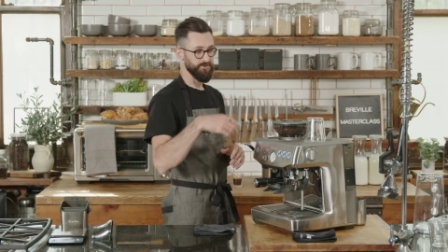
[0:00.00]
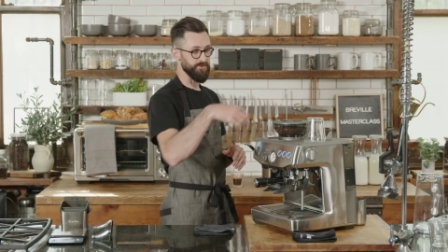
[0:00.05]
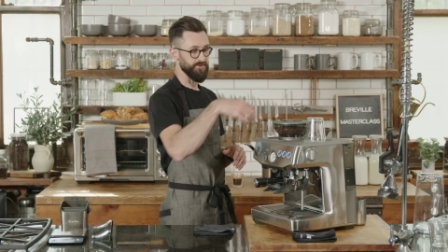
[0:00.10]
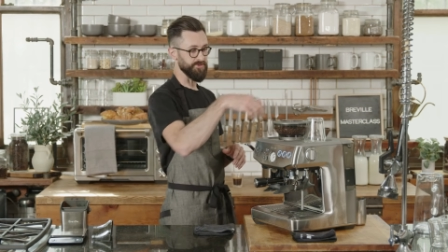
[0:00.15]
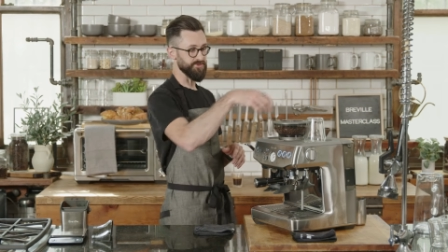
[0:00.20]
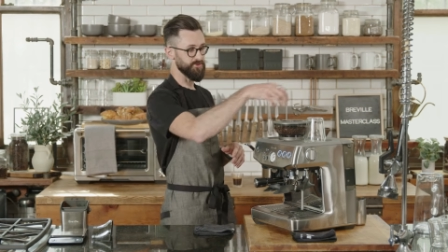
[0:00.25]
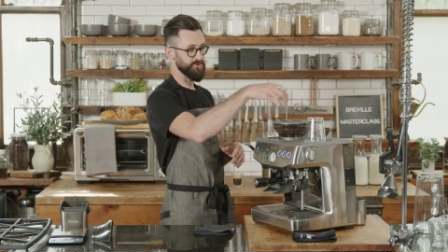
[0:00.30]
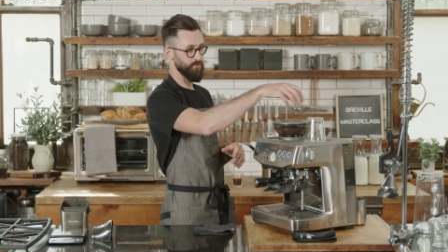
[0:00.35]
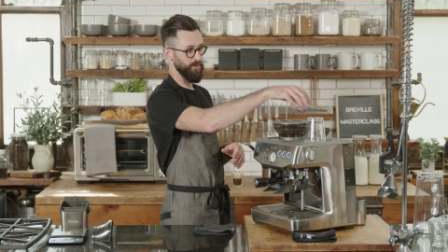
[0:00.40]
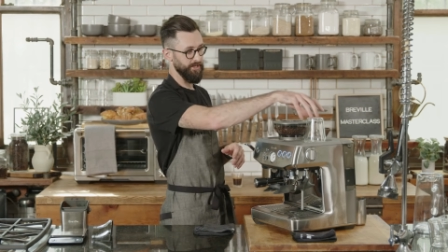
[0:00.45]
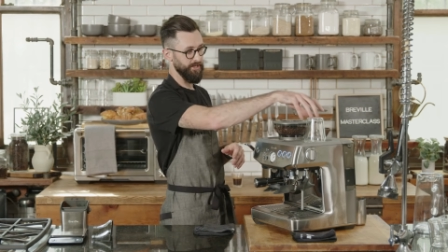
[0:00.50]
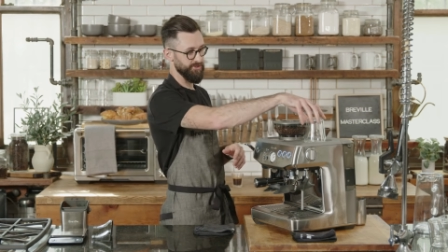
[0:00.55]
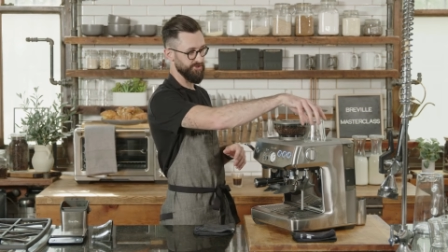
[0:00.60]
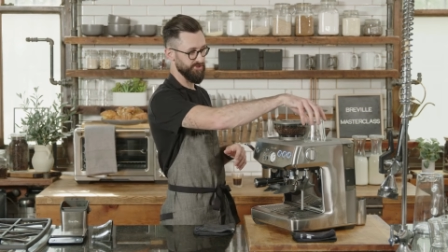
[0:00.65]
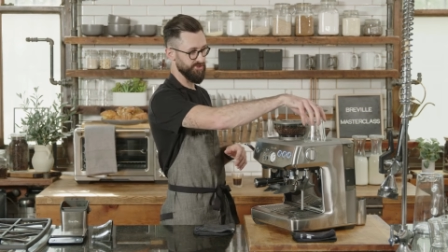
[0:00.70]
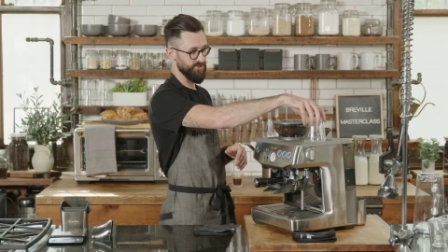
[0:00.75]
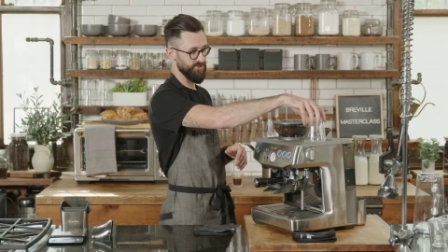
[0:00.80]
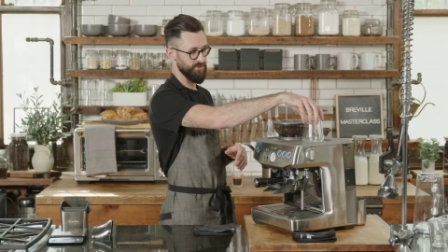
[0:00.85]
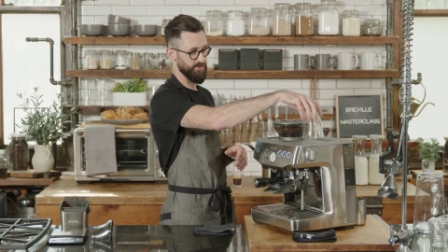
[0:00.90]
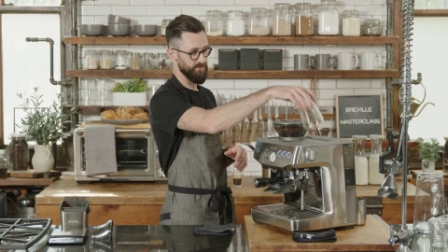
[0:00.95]
to
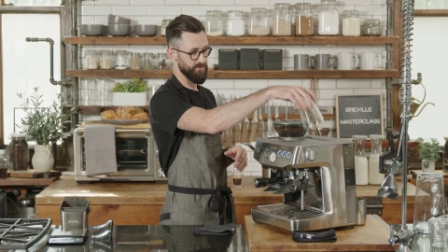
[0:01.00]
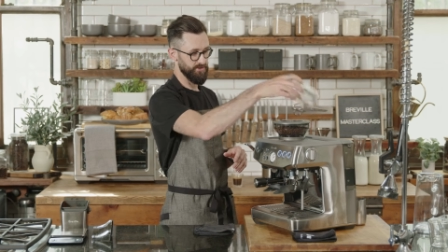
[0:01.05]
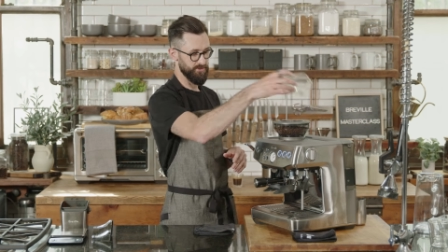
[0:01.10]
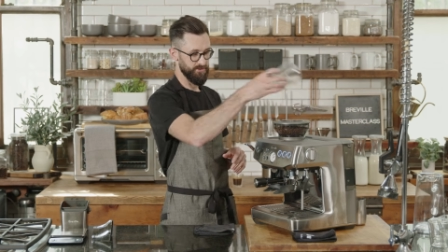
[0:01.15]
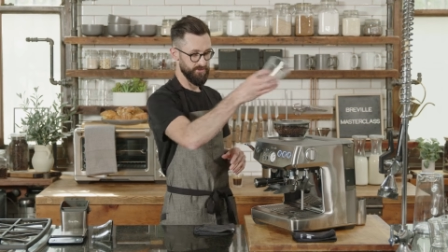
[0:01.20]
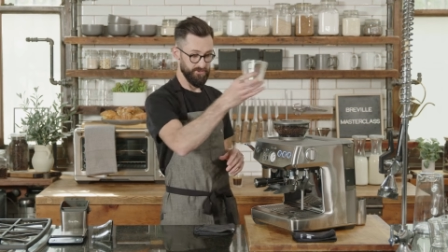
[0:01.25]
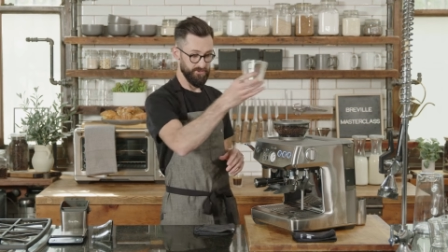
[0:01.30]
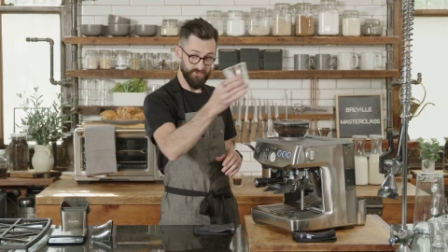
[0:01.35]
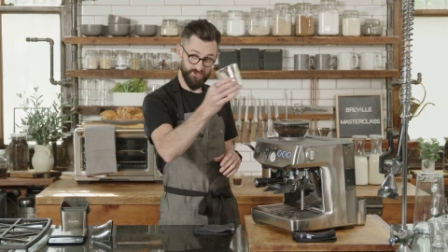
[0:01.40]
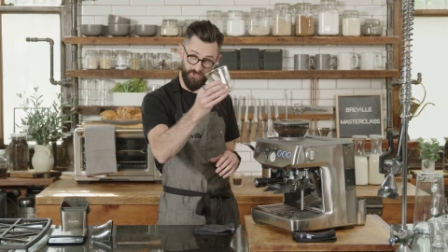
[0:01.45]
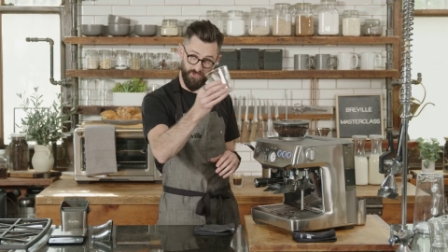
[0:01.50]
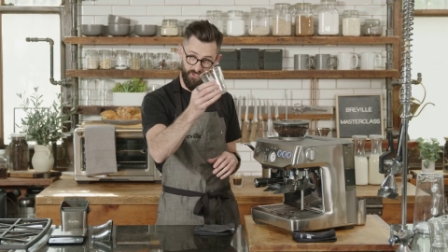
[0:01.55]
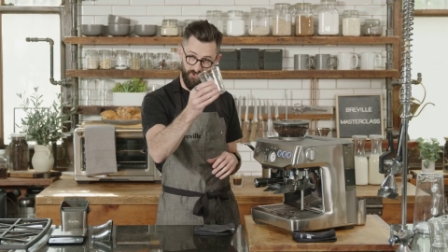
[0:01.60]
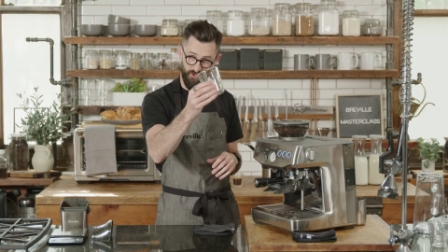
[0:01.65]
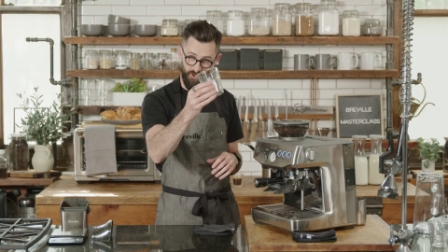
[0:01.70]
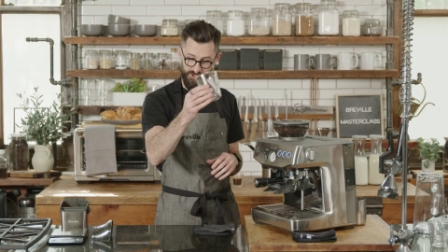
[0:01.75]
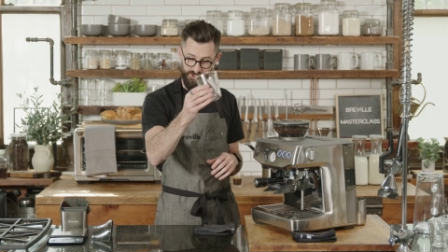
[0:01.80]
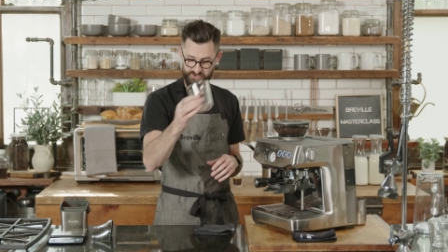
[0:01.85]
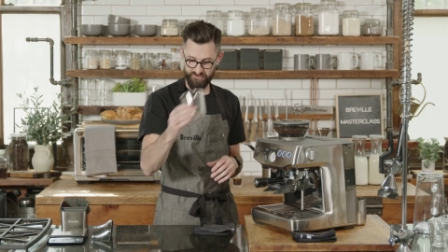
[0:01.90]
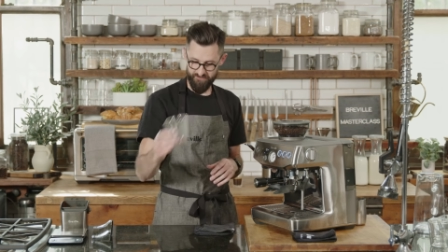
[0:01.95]
switch to a
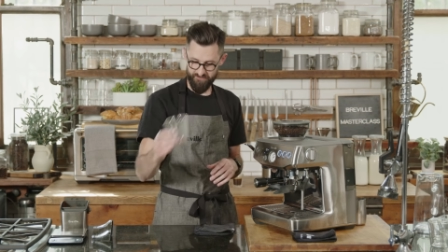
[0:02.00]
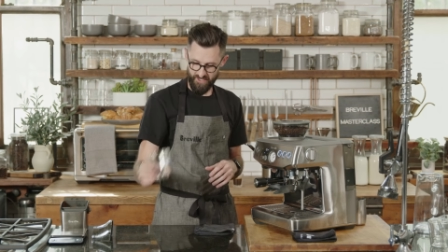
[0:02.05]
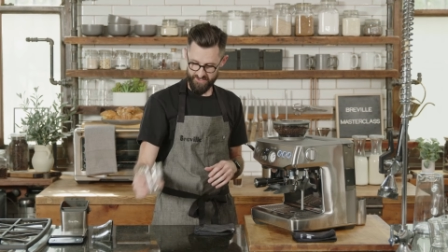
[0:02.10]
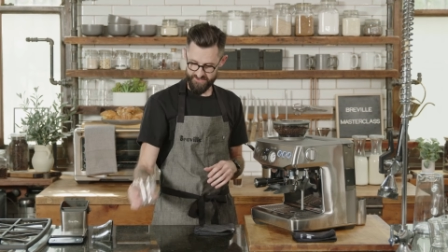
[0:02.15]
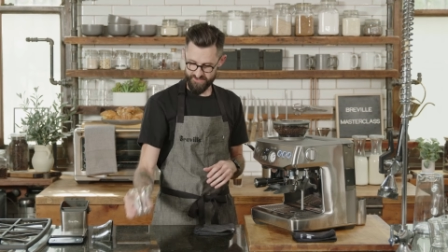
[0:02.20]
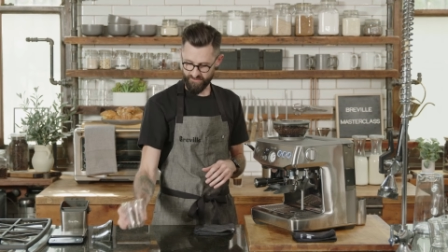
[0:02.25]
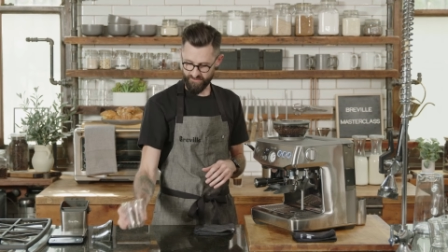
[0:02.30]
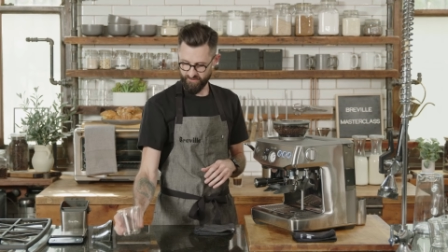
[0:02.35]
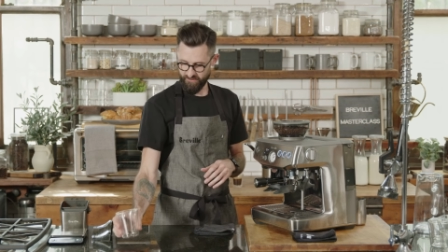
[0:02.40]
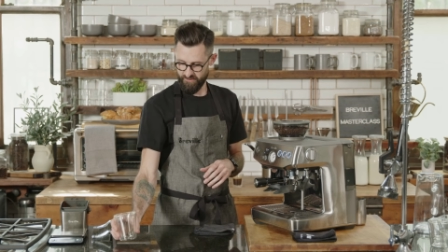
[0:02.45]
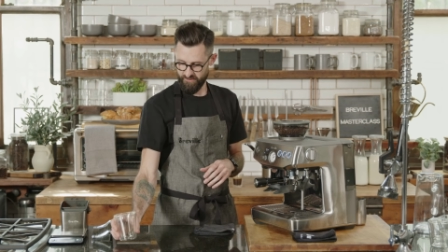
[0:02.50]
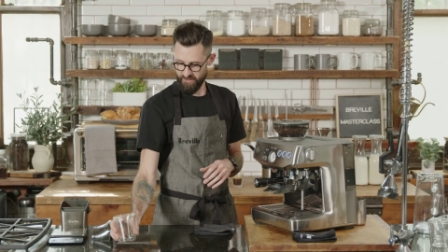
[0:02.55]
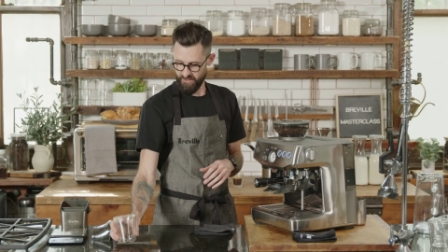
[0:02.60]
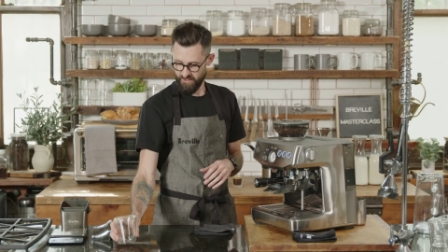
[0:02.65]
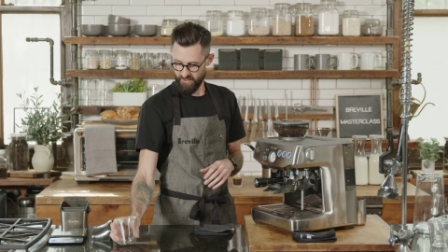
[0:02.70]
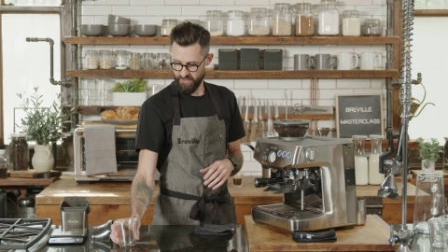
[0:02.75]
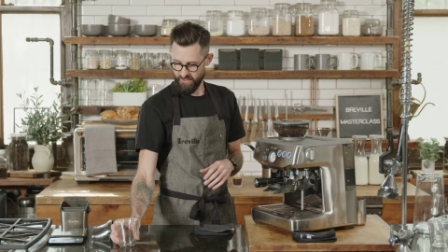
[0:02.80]
larger vessel